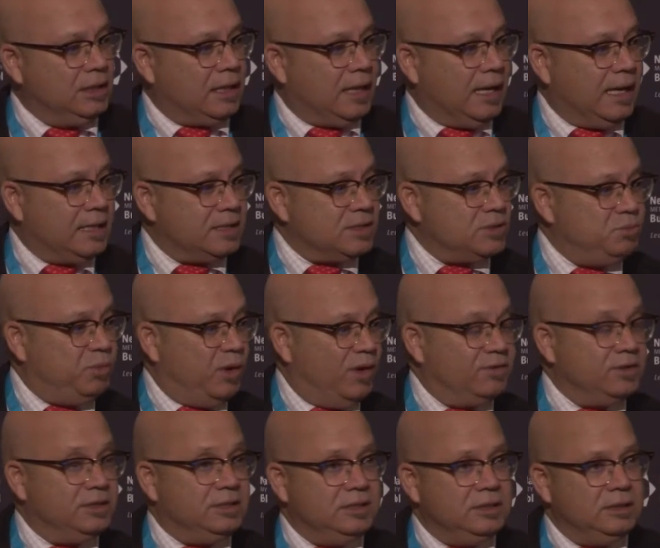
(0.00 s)
class,
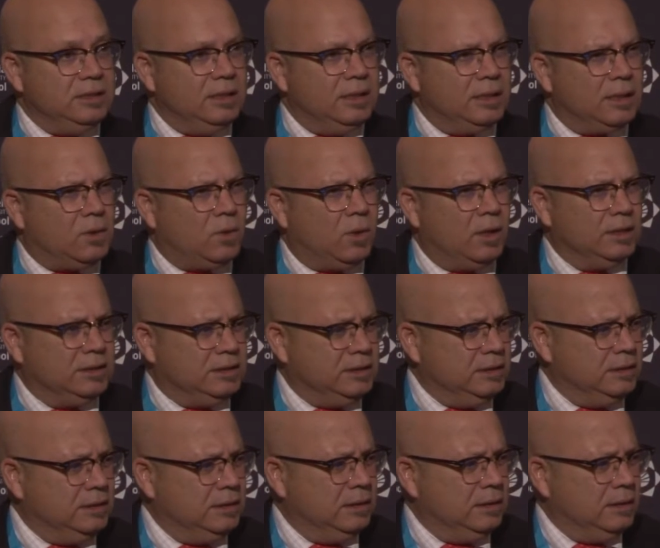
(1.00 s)
poverty,
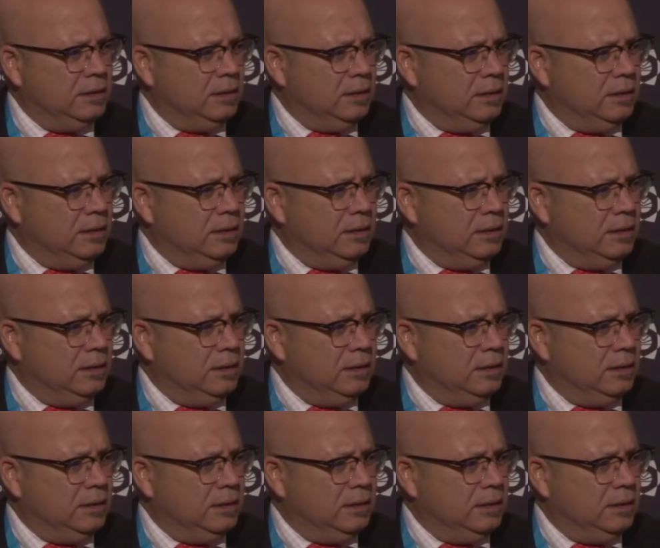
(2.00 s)
inequality,